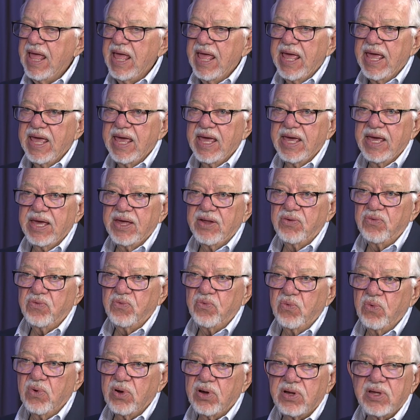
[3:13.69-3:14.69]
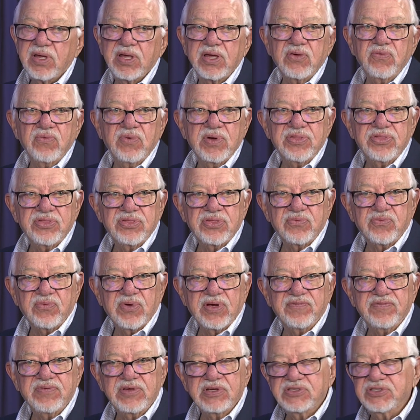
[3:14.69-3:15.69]
and working with the
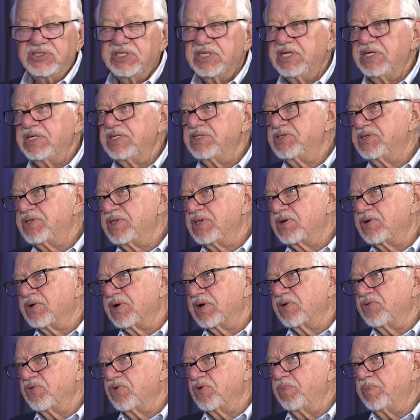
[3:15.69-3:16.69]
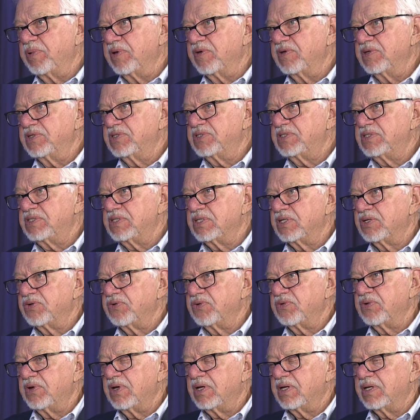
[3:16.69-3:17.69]
refugees that our group has,
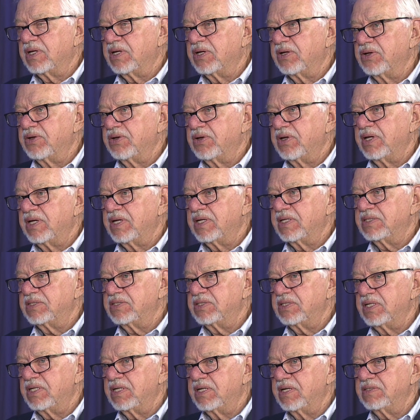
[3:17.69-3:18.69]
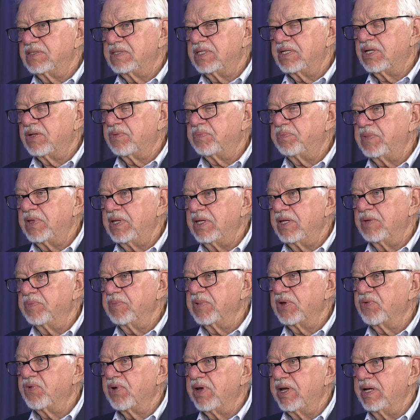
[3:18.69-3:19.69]
uh, uh has, has helped
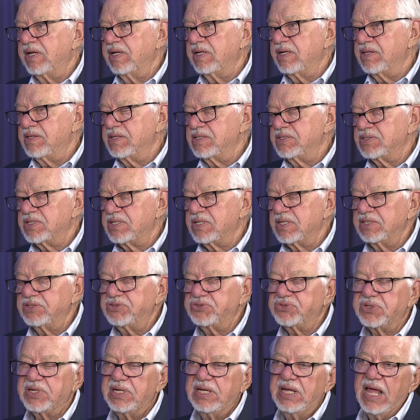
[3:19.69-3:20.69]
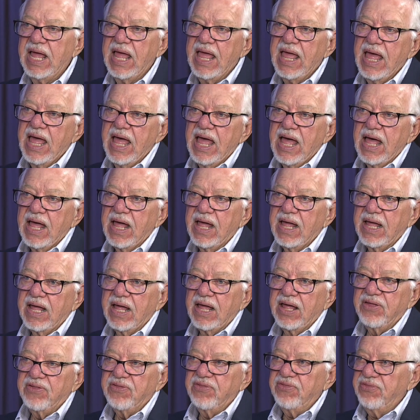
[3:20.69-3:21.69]
immigrate into this country.
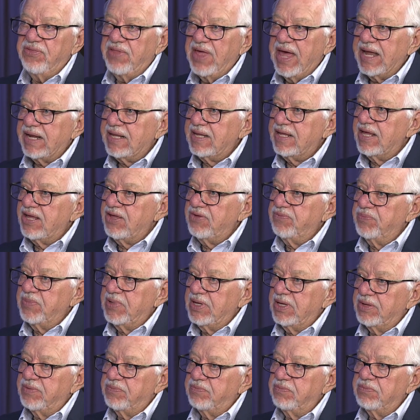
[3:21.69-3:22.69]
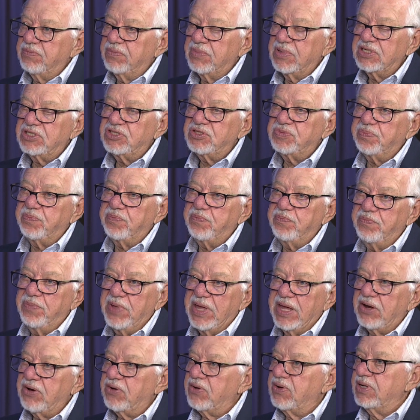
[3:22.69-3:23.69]
Uh, that gave me a much
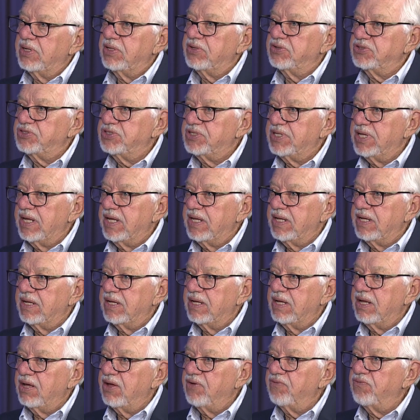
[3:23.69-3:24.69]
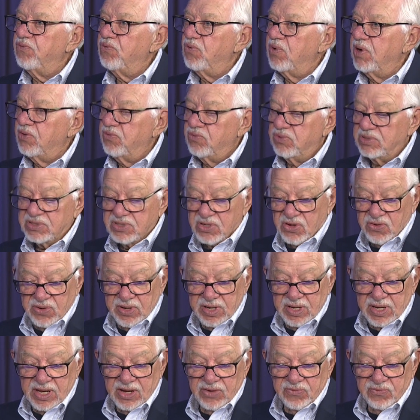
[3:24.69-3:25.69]
better understanding of what was
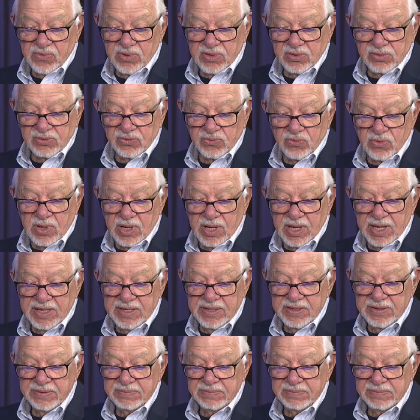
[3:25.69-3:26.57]
going on worldwide.